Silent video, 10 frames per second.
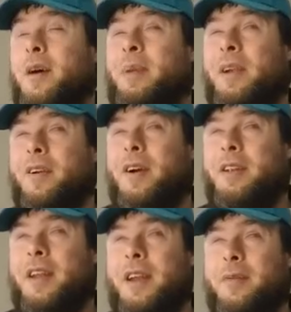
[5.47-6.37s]
appear
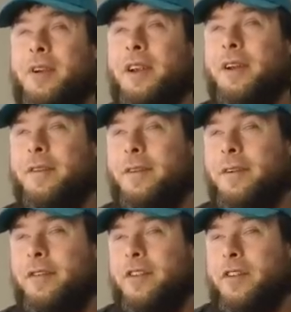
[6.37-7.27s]
on camera here
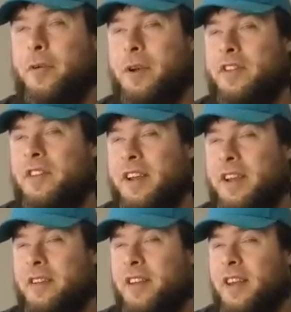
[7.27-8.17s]
for just a quick
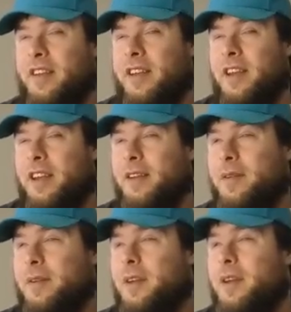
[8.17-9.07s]
second and
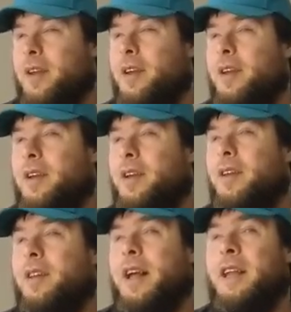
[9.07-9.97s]

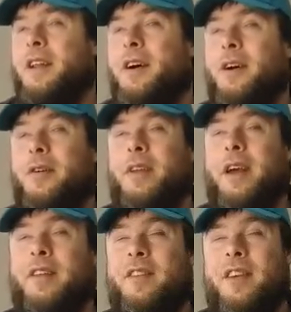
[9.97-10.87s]
let you know
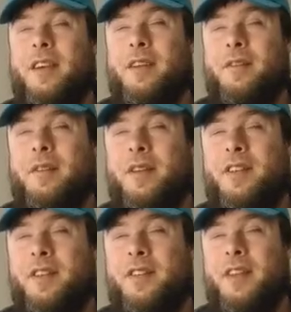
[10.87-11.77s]
that
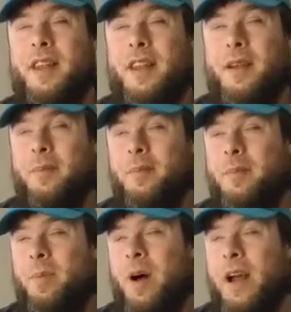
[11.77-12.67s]
this is the
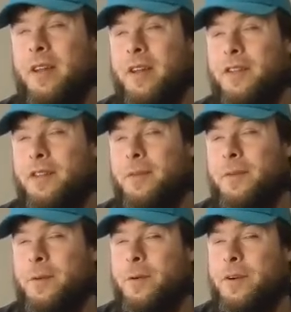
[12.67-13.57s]
pilot
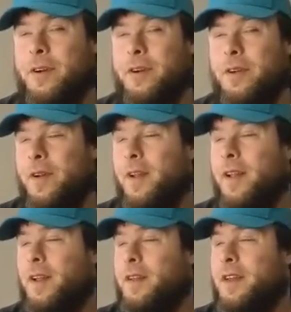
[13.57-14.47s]
for
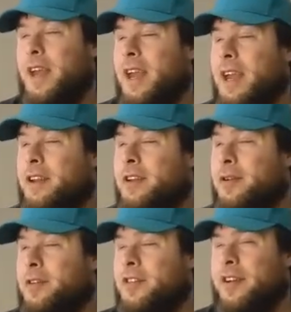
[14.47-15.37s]
a
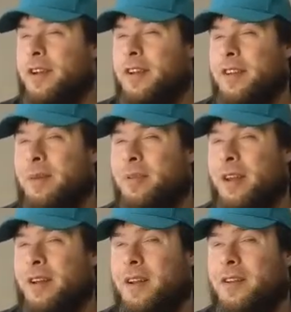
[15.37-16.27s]
new series I
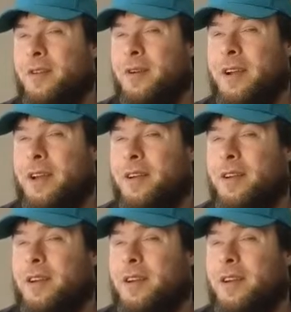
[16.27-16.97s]
plan on doing,